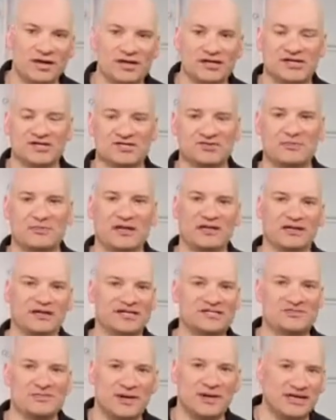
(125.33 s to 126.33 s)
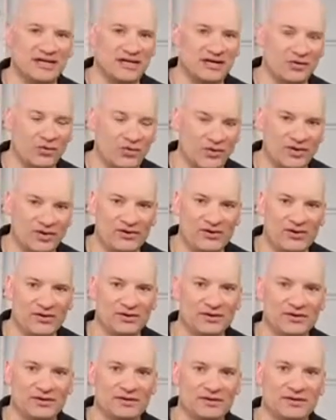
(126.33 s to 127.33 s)
you spend less money on oil,
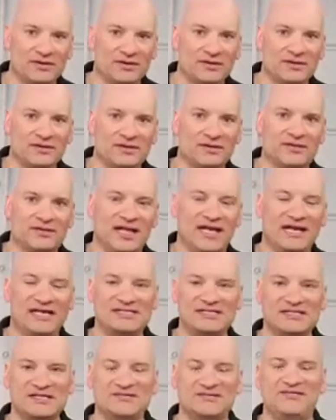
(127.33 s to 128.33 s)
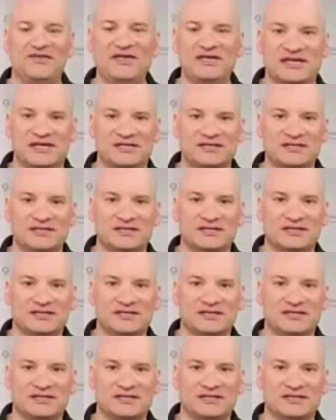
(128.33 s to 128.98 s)
and it's convenient.